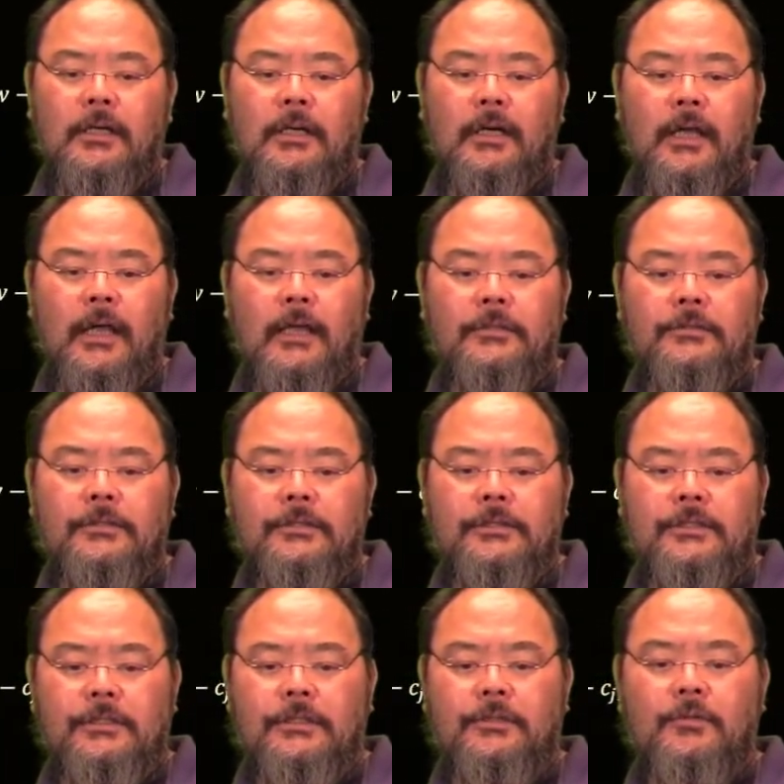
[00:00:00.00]

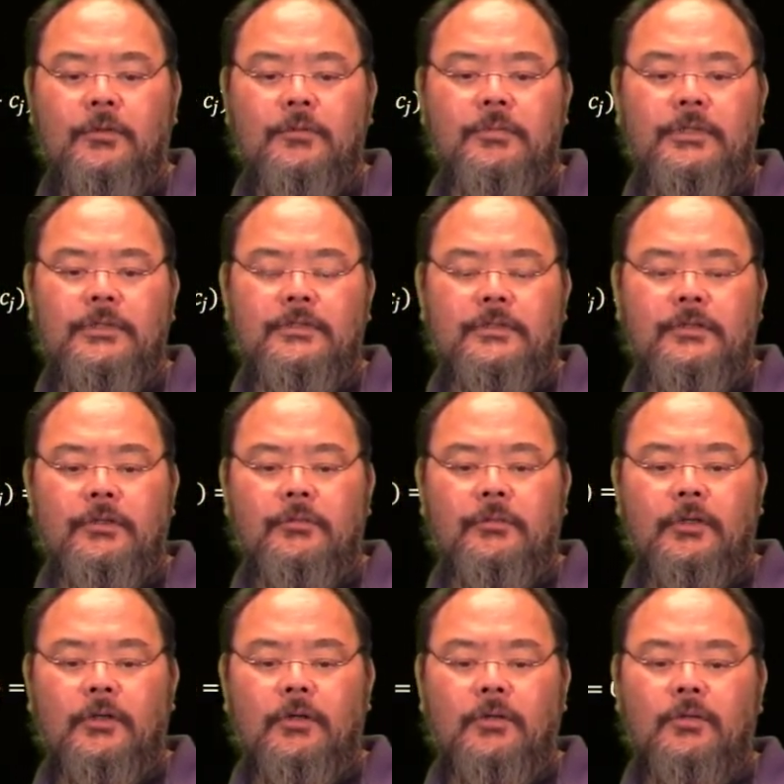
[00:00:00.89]
entity will be
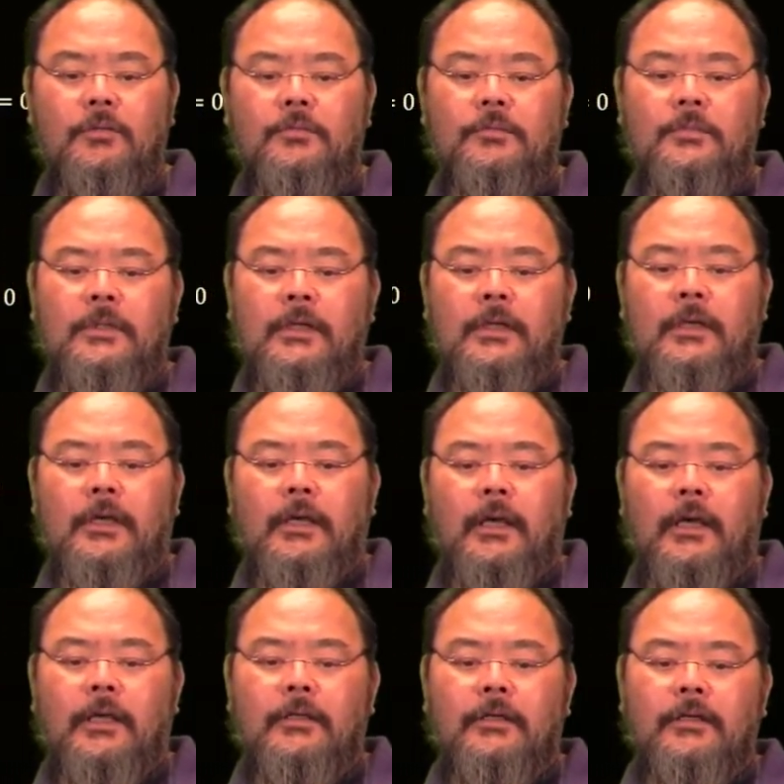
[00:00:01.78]
0,
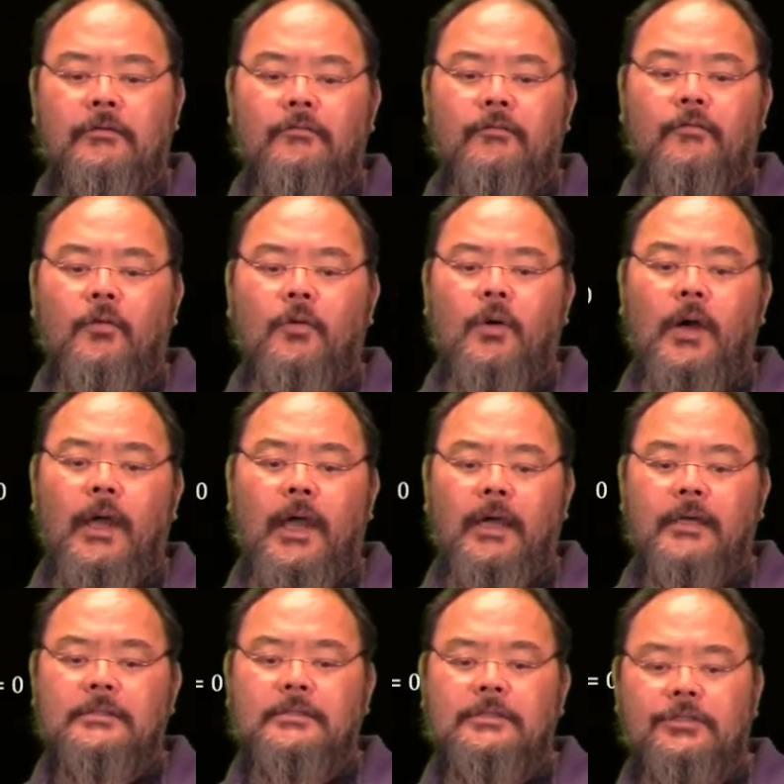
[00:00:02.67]
and therefore
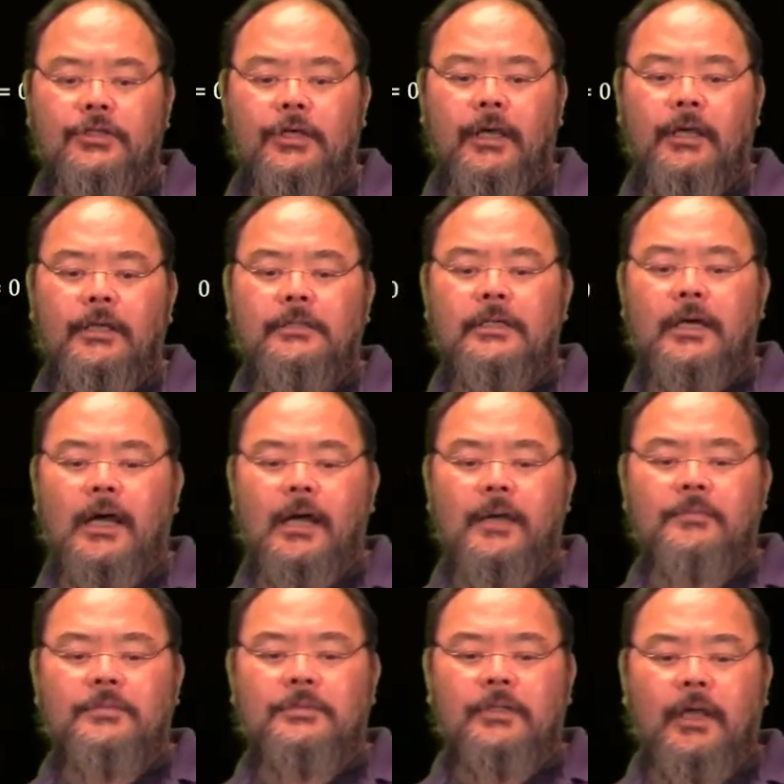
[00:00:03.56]
xj
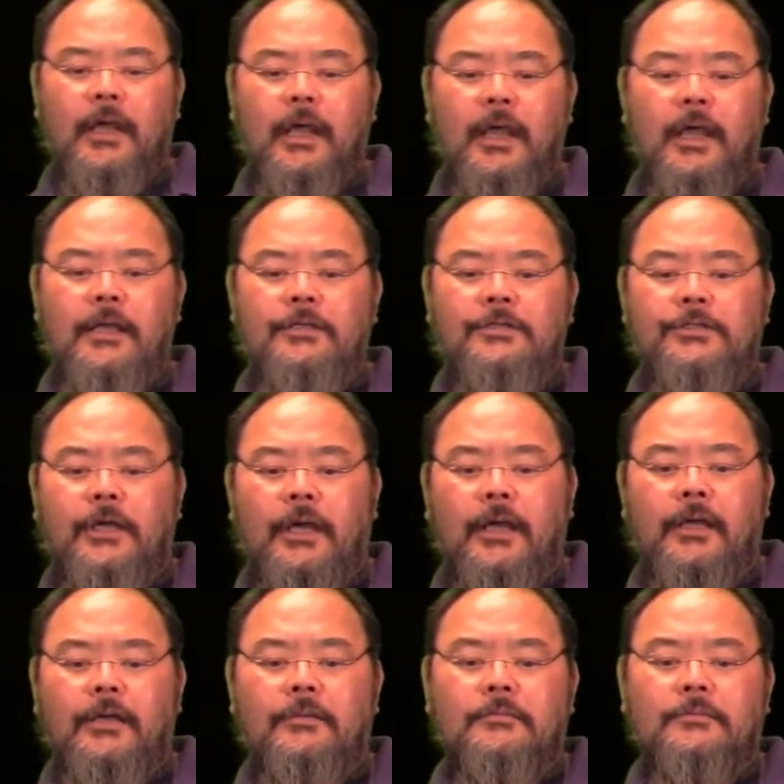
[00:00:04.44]
times
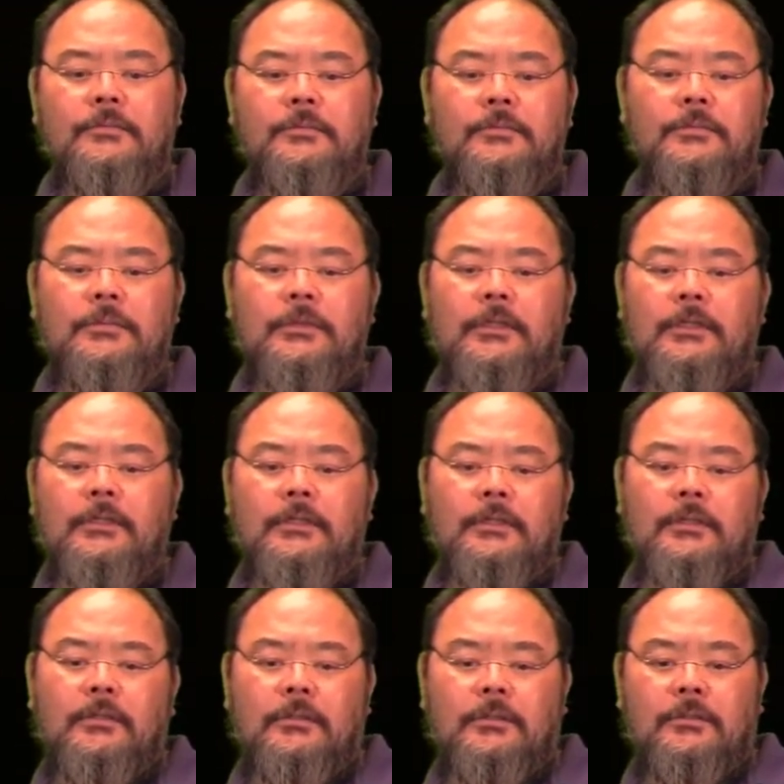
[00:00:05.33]
aj
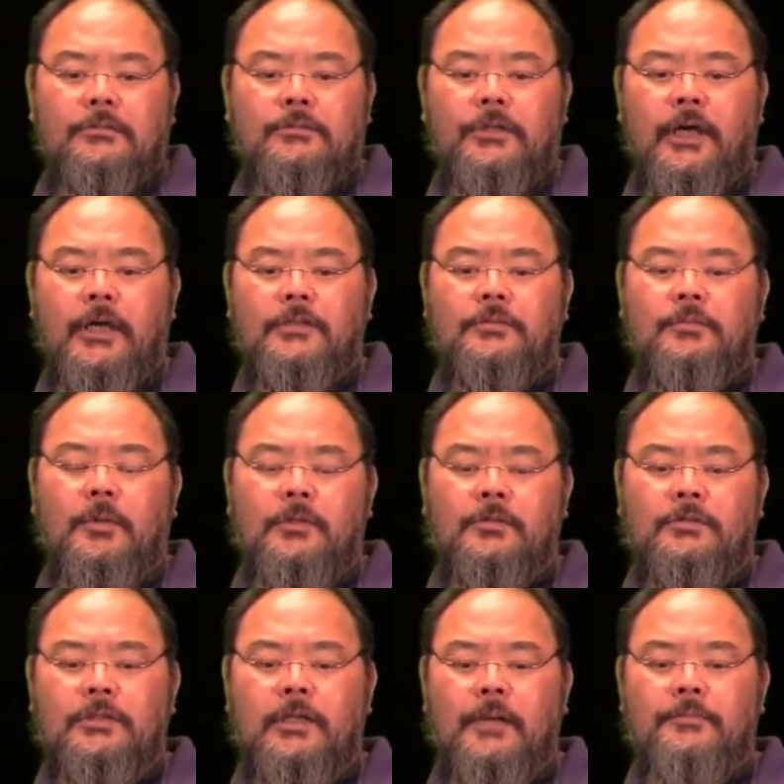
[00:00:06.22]

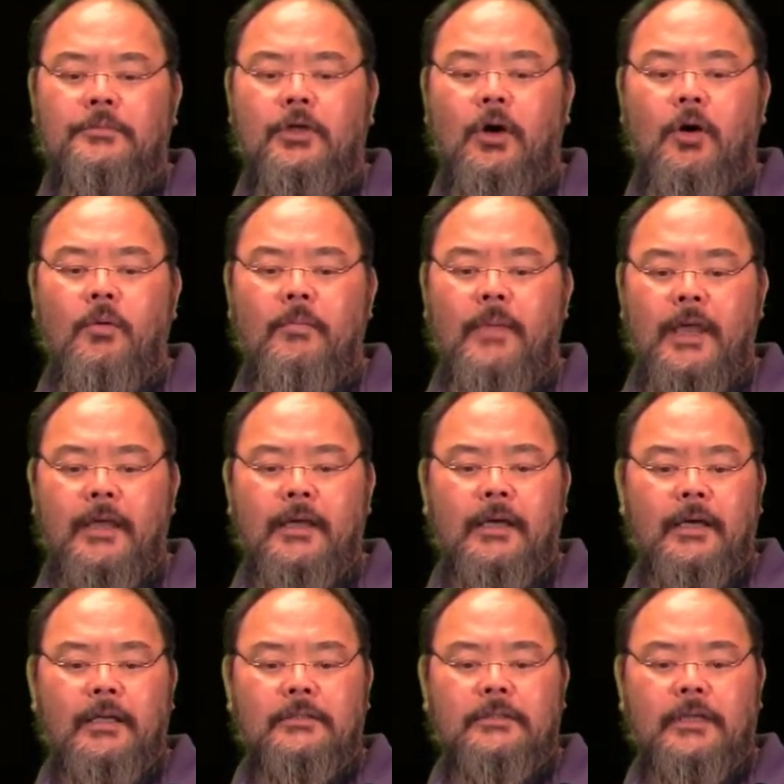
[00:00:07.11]
transpose times
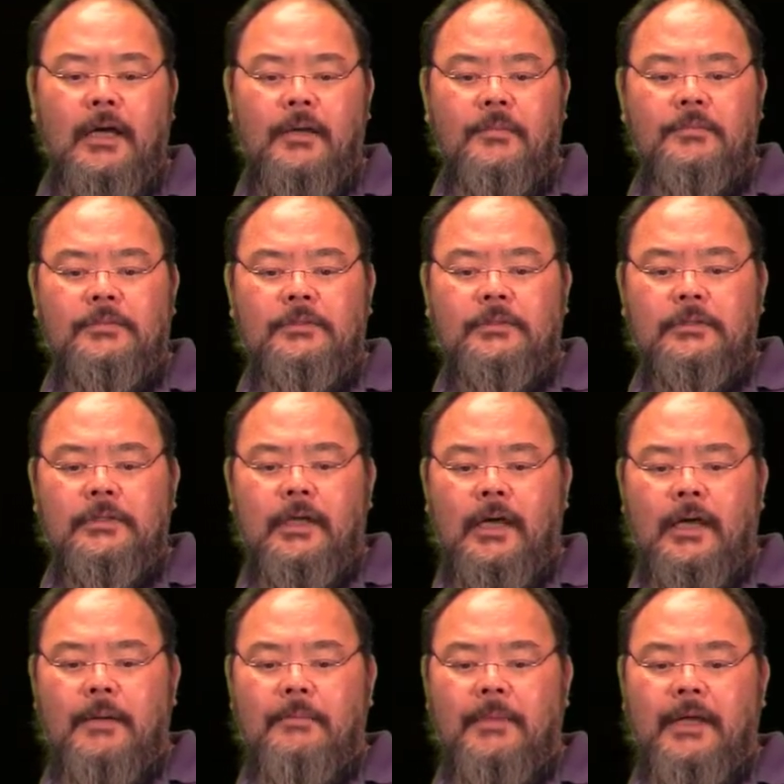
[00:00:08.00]
omega times
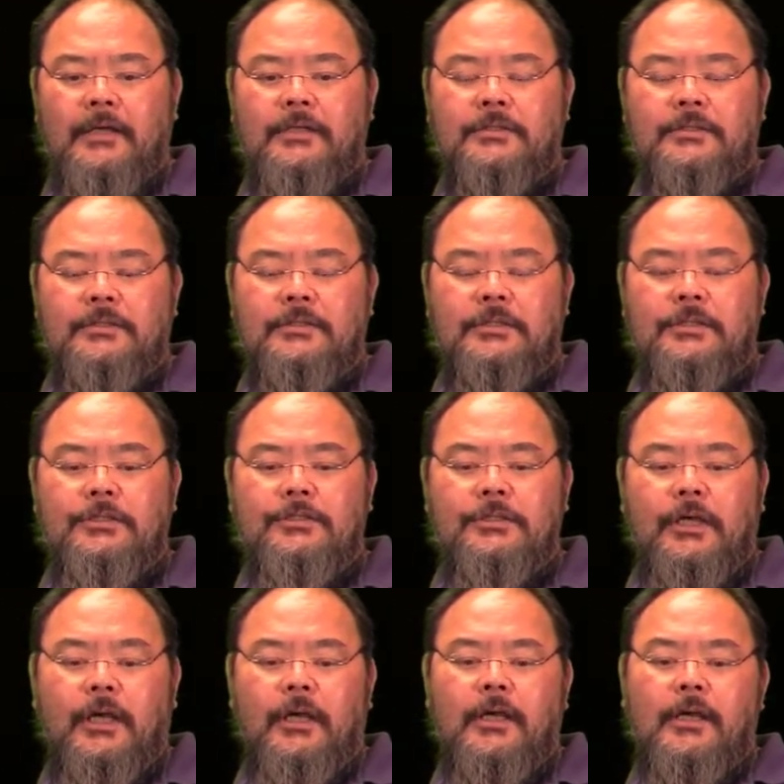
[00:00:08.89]
minus
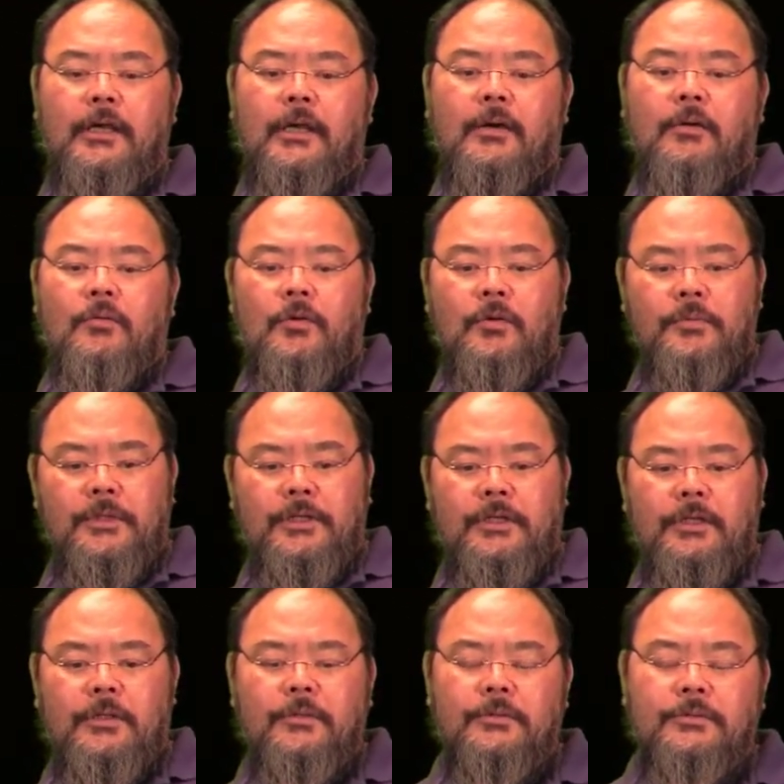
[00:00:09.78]
cj will
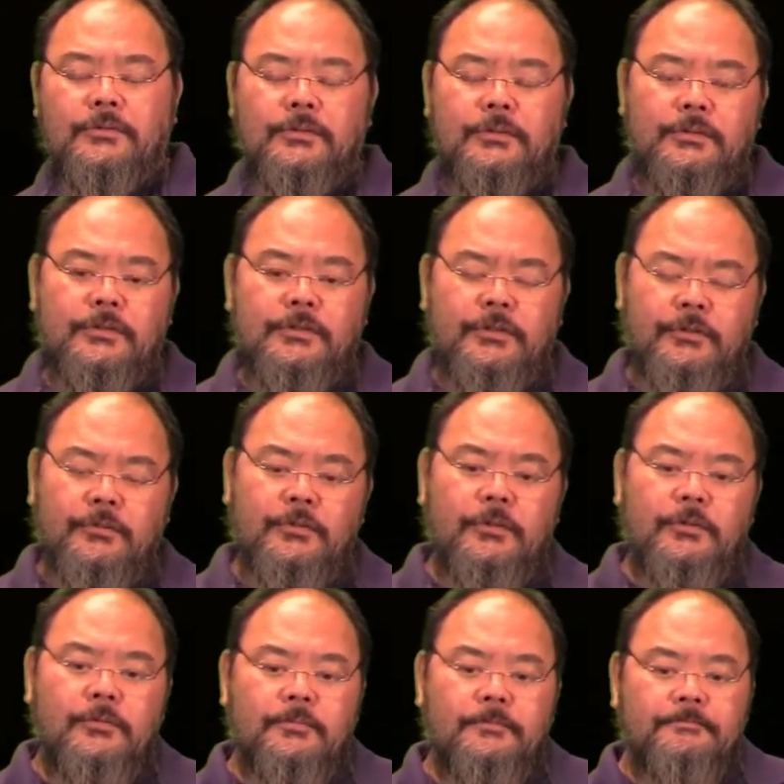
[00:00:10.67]
be equals to
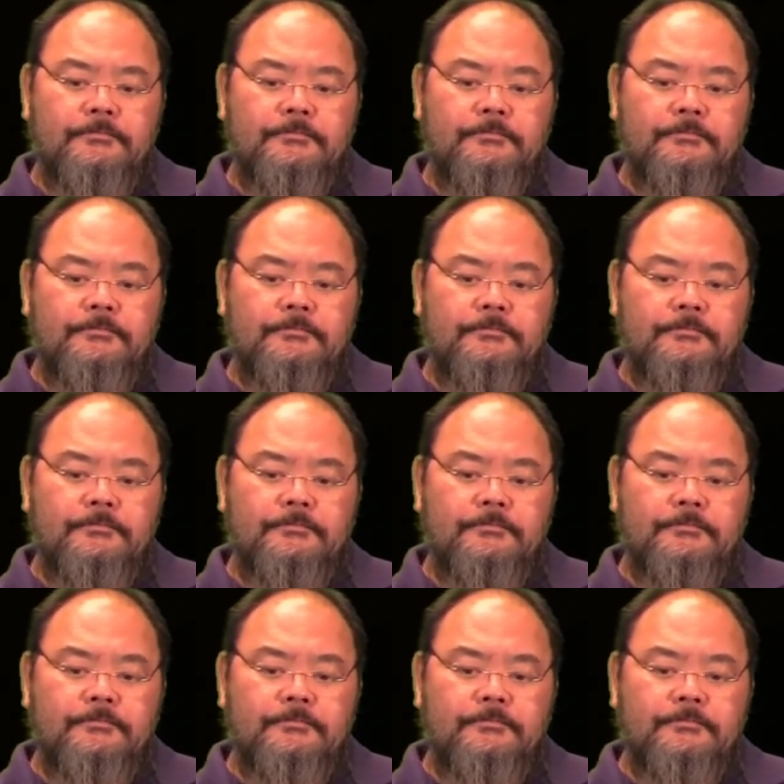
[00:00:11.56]
0.